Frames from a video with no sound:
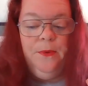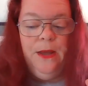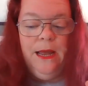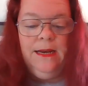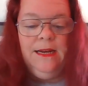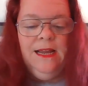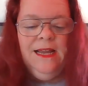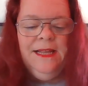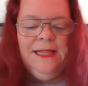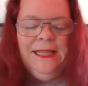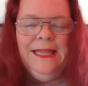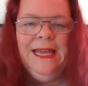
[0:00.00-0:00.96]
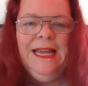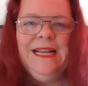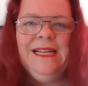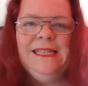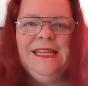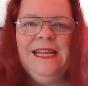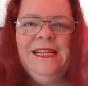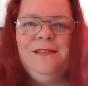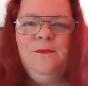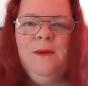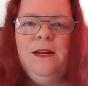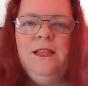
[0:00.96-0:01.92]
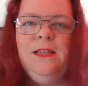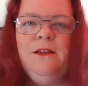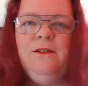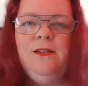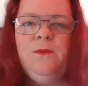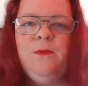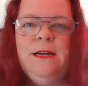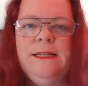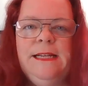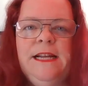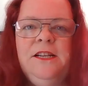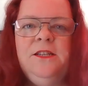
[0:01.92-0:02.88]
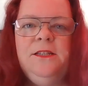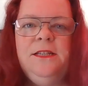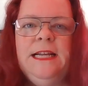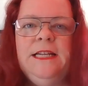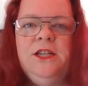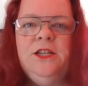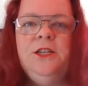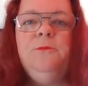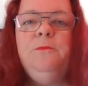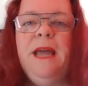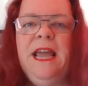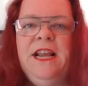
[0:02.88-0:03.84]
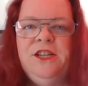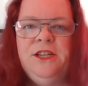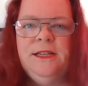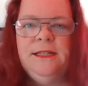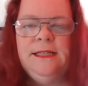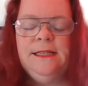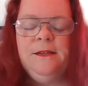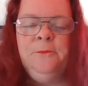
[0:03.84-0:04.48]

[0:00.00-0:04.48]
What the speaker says: But the thing is, it's one of those where it teaches you patience,